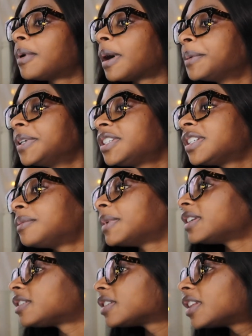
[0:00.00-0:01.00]
probably should have
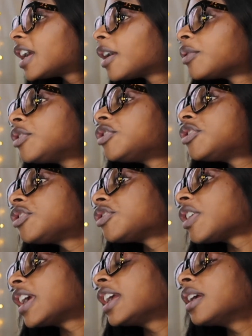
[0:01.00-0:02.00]
made sure the hair was
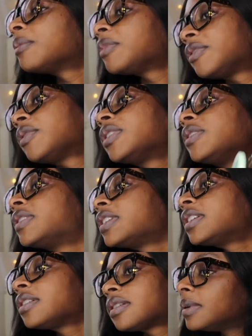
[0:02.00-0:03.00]
straight before doing
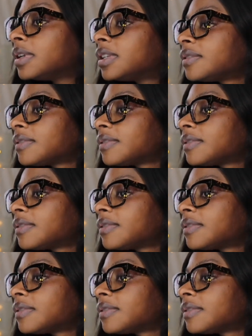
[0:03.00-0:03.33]
this. It was